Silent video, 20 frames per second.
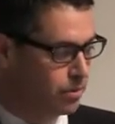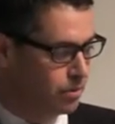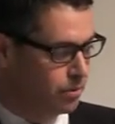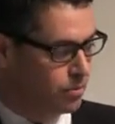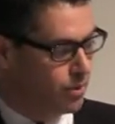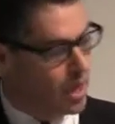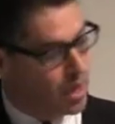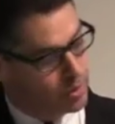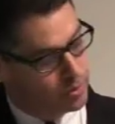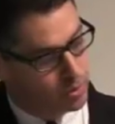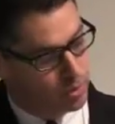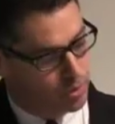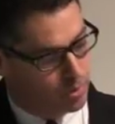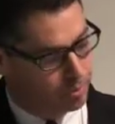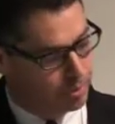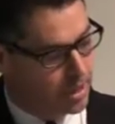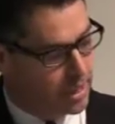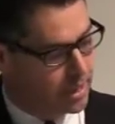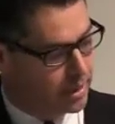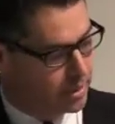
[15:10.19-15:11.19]
to the ground or
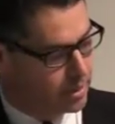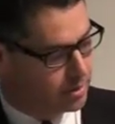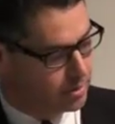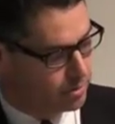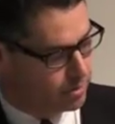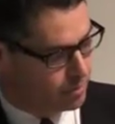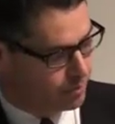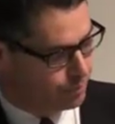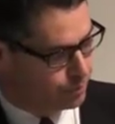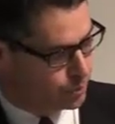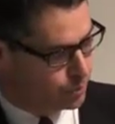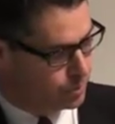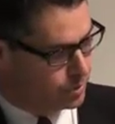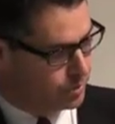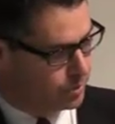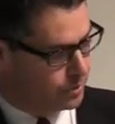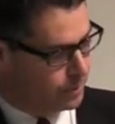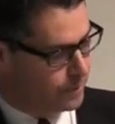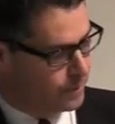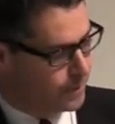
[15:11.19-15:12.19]
applying it to the
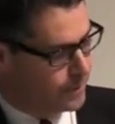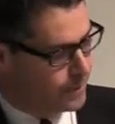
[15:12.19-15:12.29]
fruit.